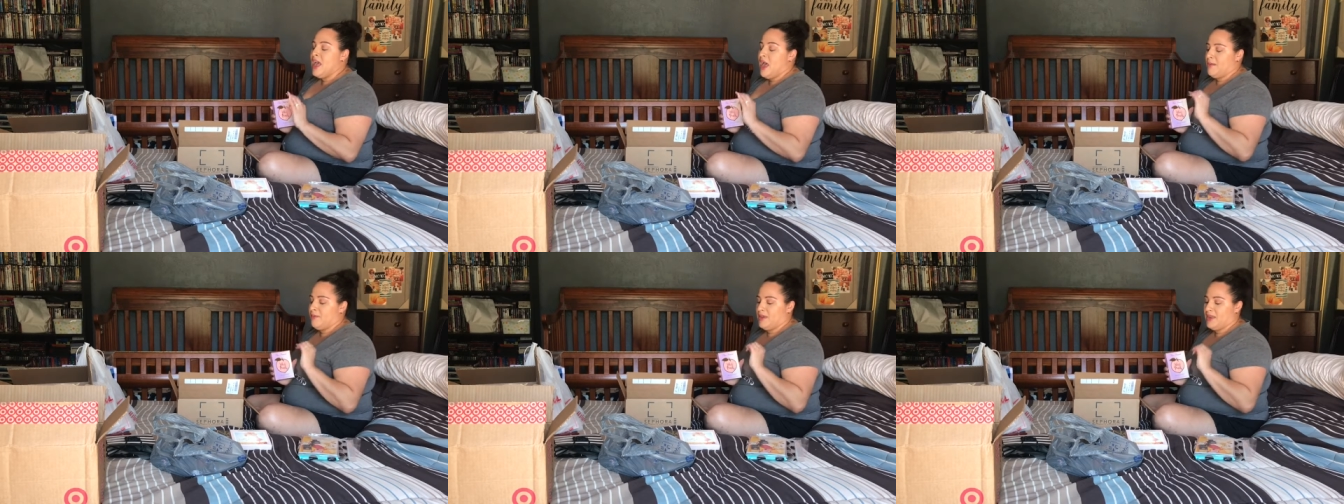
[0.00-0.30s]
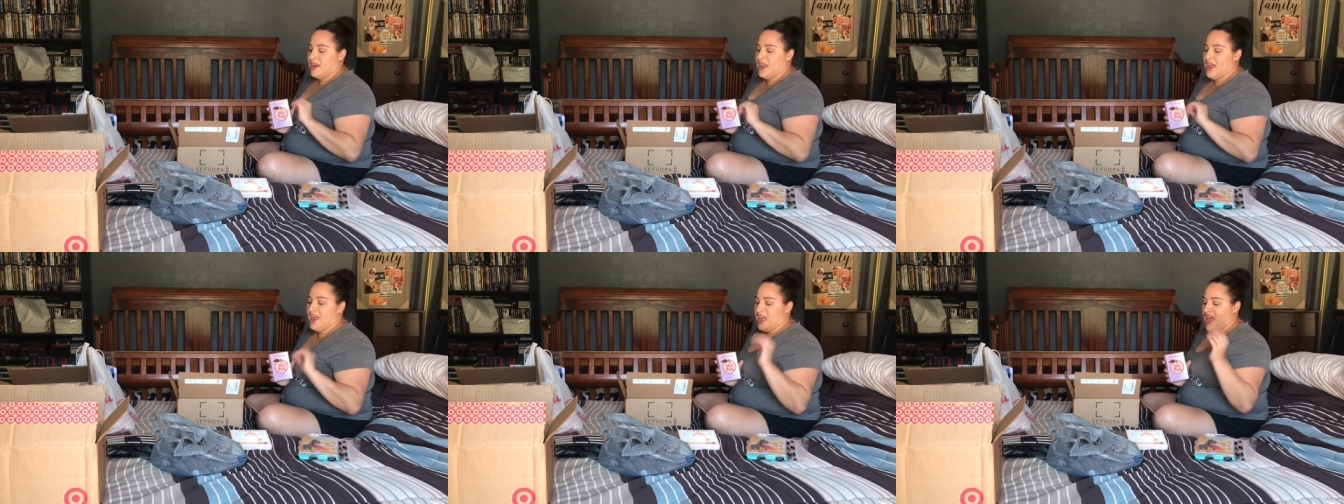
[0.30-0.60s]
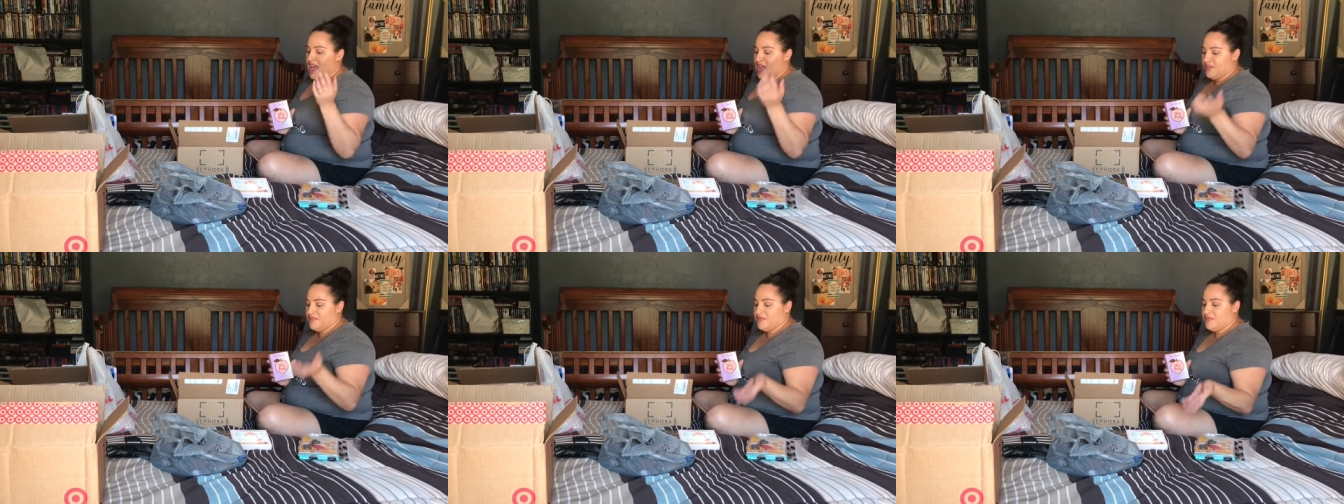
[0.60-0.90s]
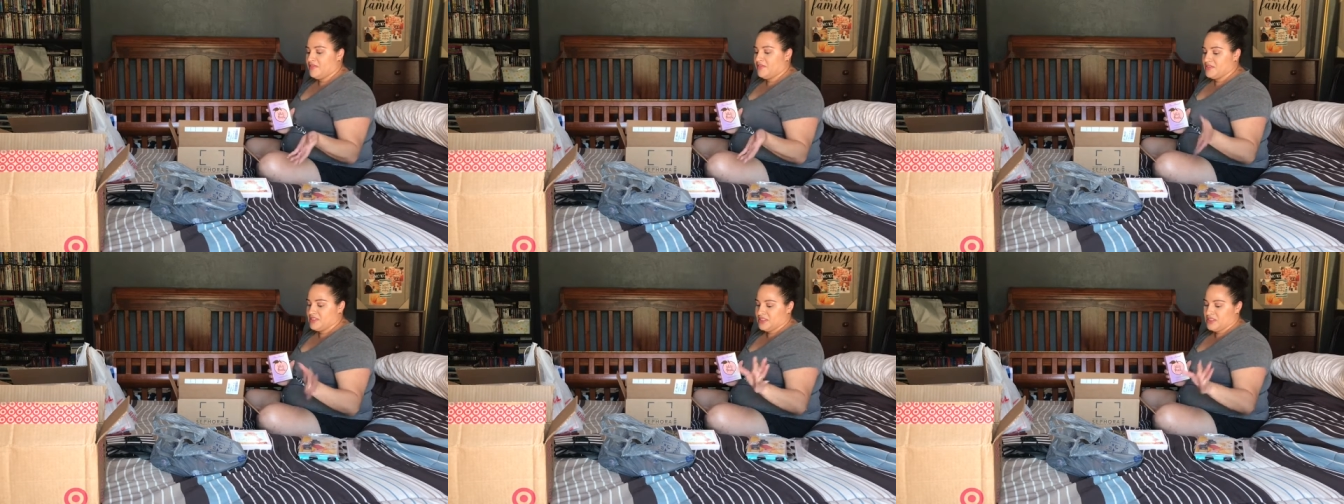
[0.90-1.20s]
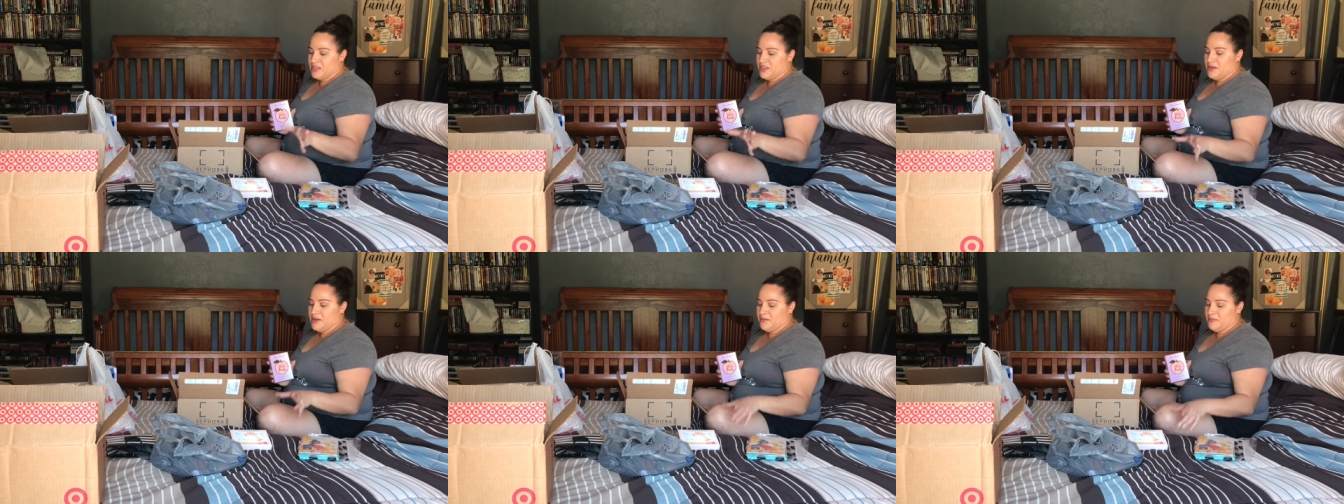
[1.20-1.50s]
I mean, I have
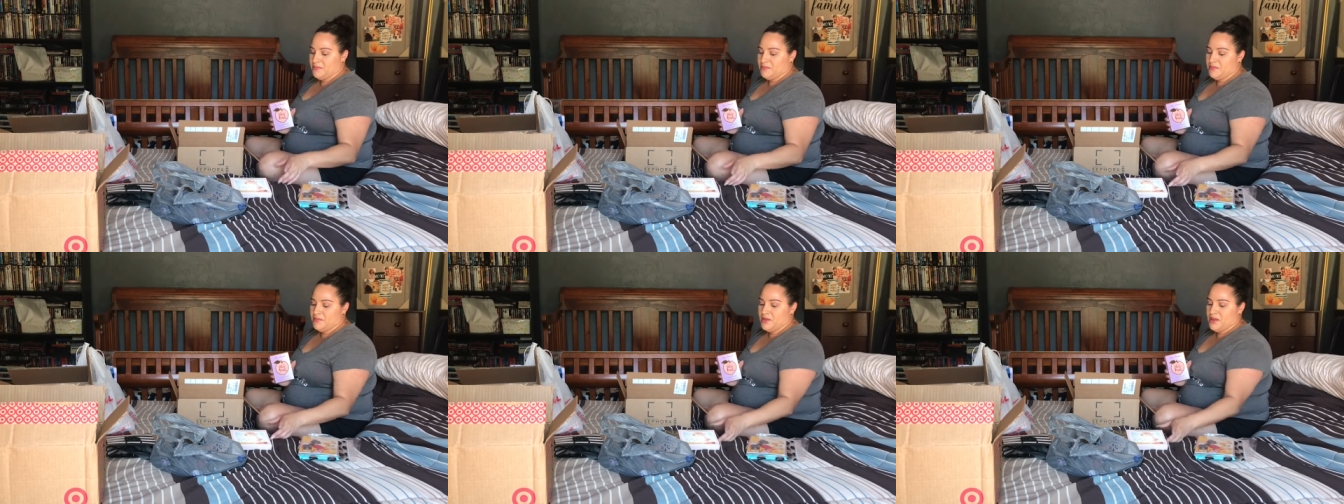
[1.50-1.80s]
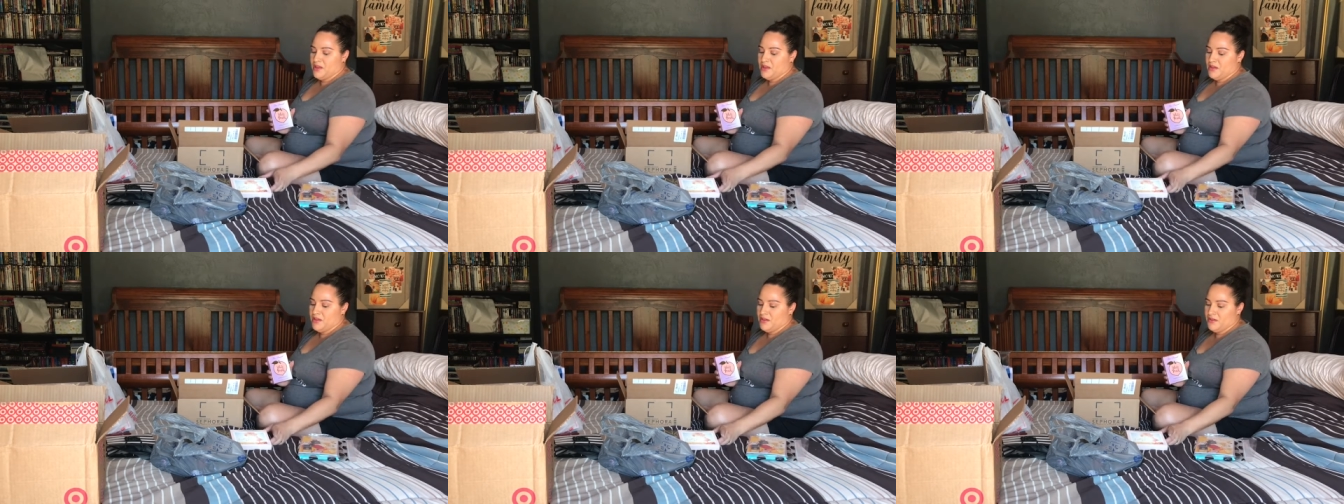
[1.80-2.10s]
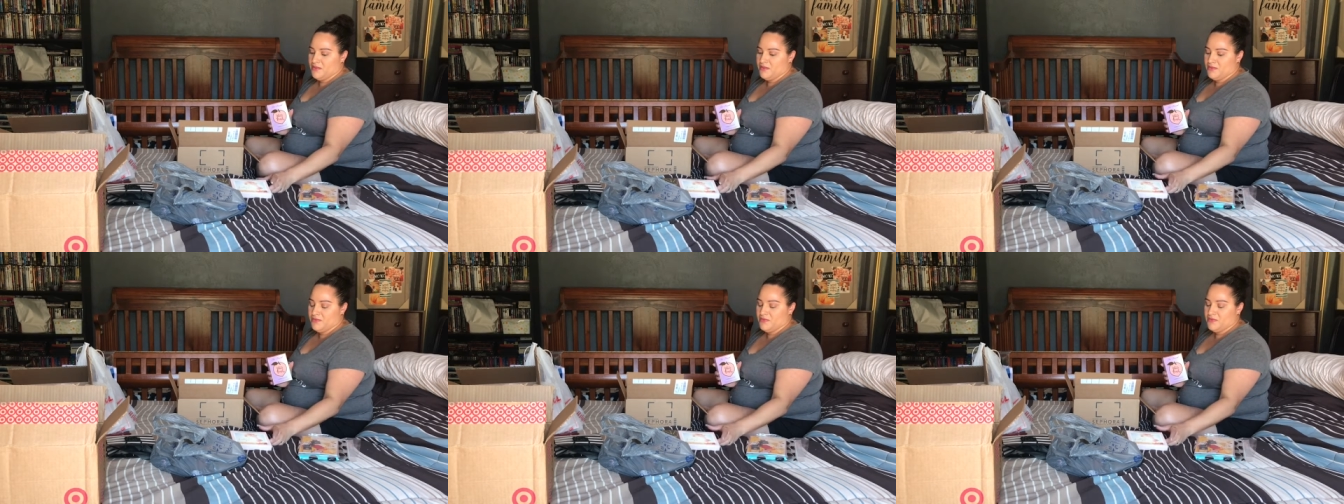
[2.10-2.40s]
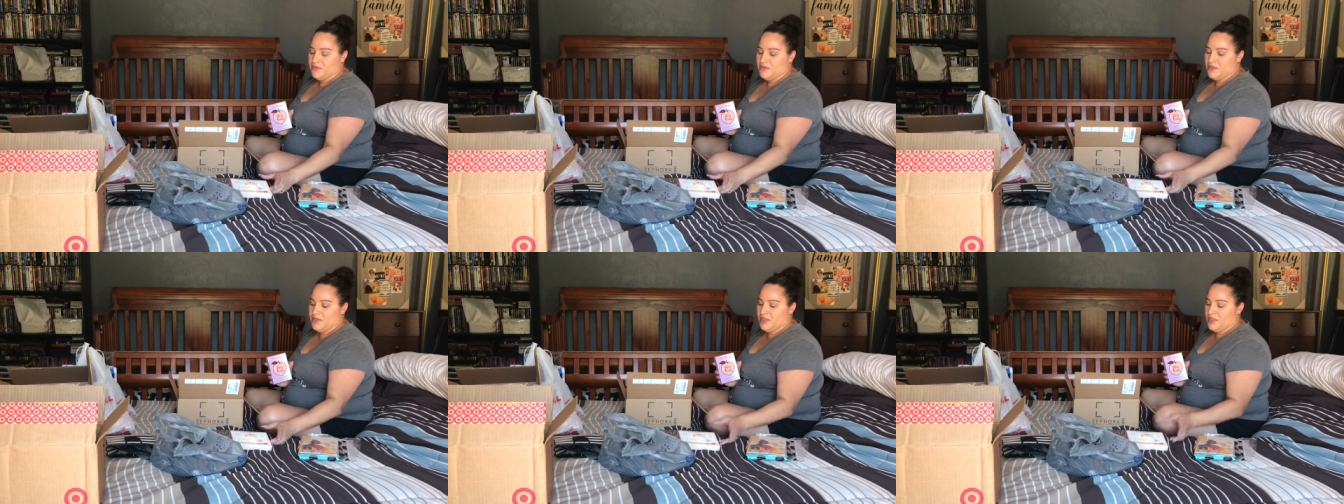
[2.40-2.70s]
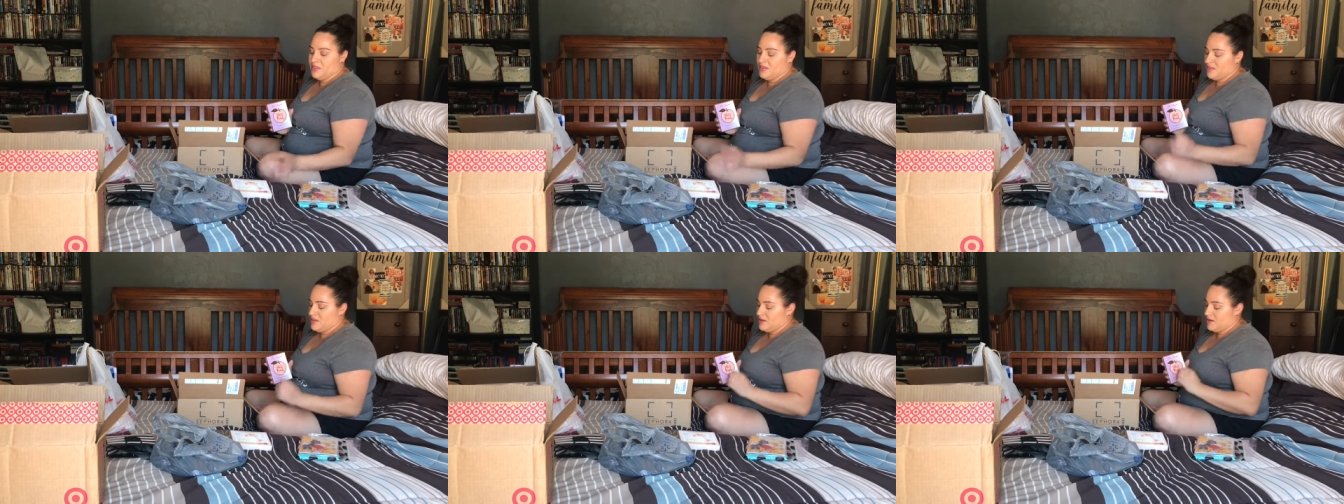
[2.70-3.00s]
some of
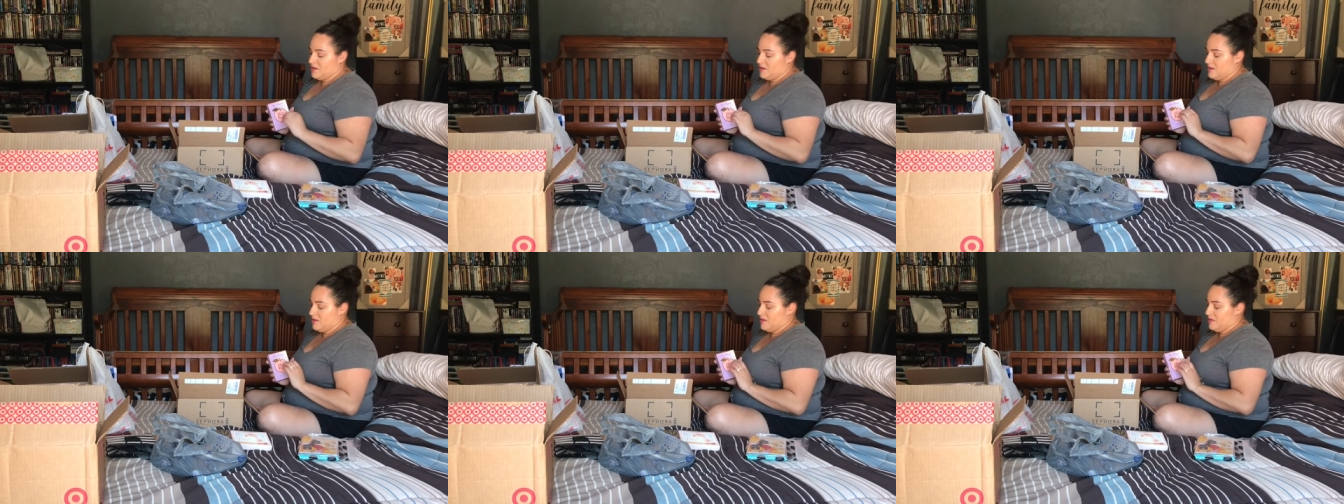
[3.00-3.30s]
the